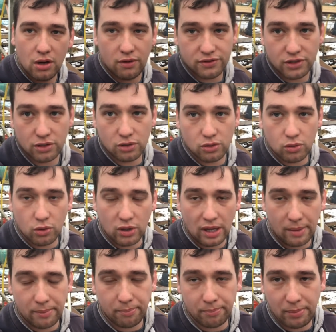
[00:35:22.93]
We've still got to go
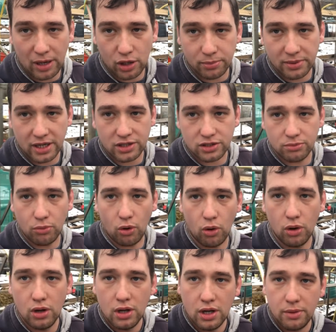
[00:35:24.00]
get back up and get some
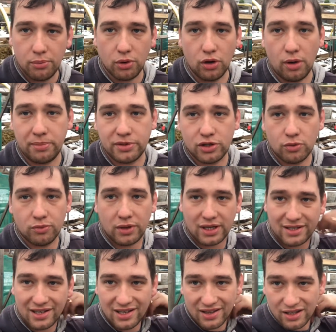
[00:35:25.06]
more, but I'll not be doing
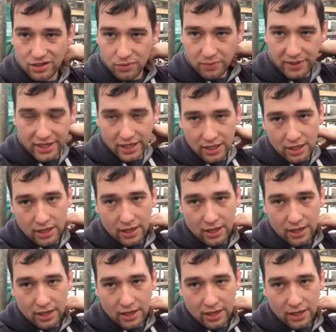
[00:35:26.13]
that this week.